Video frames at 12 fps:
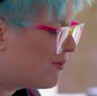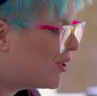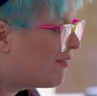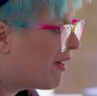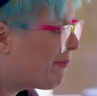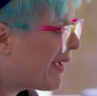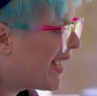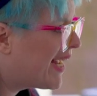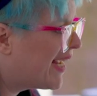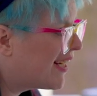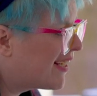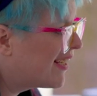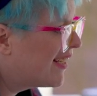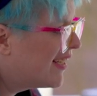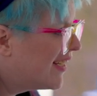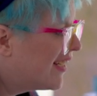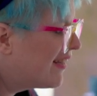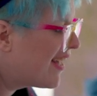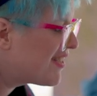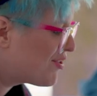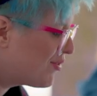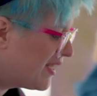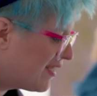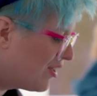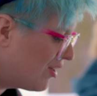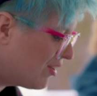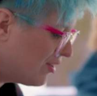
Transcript: for a reason, but seeing is believing.